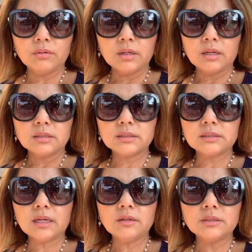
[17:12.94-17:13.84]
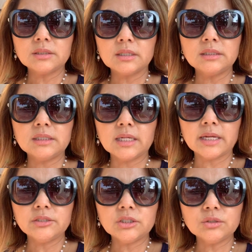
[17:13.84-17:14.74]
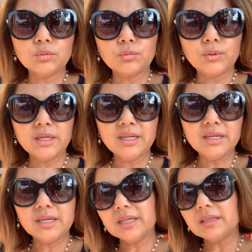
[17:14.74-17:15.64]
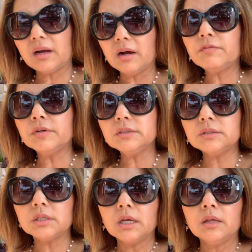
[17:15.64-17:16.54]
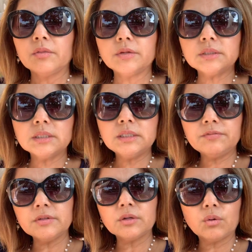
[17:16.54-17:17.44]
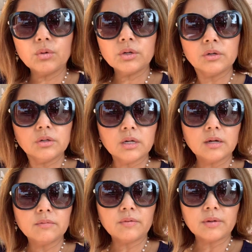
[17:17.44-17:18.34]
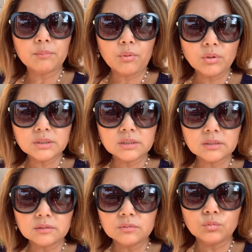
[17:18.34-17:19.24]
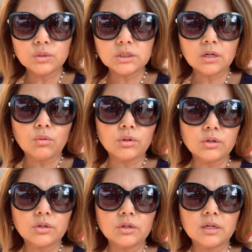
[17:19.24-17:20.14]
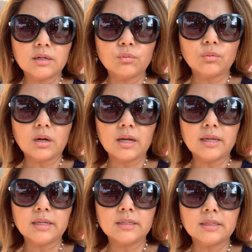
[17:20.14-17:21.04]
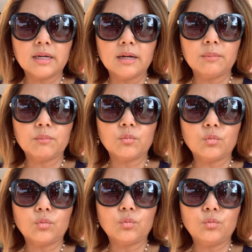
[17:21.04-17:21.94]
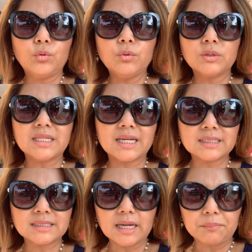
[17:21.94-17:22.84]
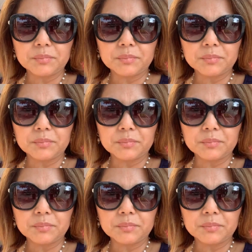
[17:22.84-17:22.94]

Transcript: sellers and listing agents, when we get offers, there's a different order of importance in which order and we would accept.